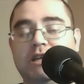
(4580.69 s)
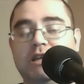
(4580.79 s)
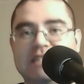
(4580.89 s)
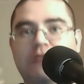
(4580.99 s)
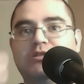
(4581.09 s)

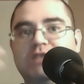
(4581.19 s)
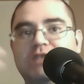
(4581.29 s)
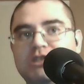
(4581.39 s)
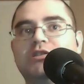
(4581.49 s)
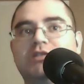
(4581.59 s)
It's now
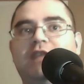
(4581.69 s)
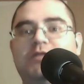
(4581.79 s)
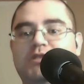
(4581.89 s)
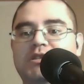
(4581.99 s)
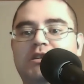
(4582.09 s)
digital
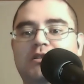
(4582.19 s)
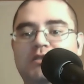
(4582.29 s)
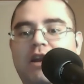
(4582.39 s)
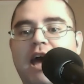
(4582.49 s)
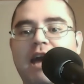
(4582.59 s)
television
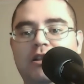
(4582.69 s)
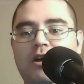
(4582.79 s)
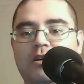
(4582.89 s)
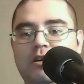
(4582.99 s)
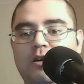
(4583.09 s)
signals, not
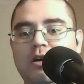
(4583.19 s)
analog.